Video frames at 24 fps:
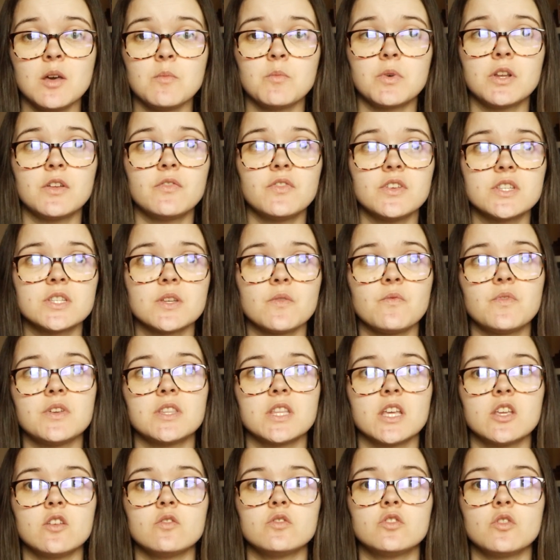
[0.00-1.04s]
But if it's something
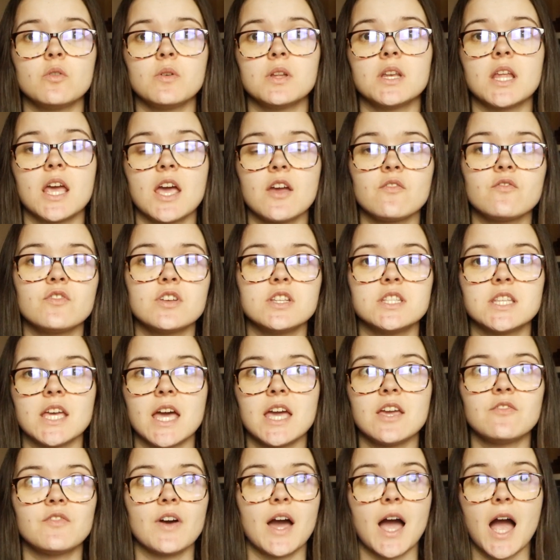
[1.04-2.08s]
that you're doing every
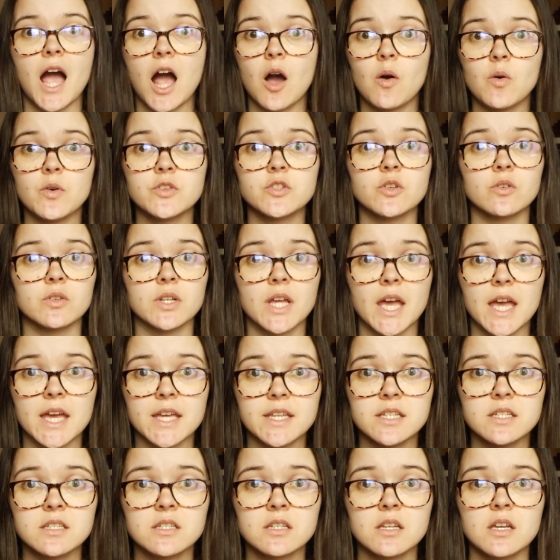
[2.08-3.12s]
day for hours on
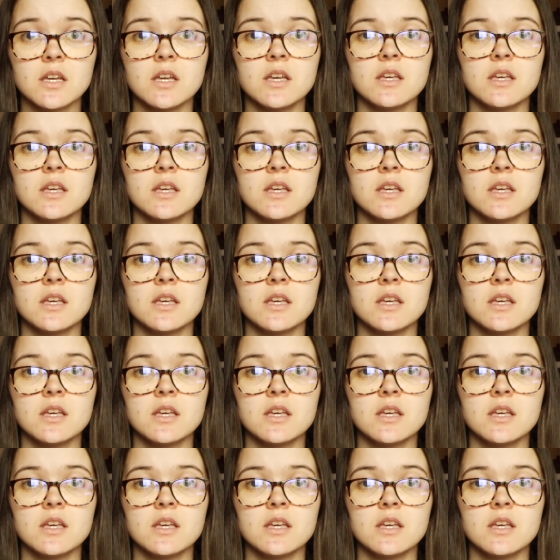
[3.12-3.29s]
end,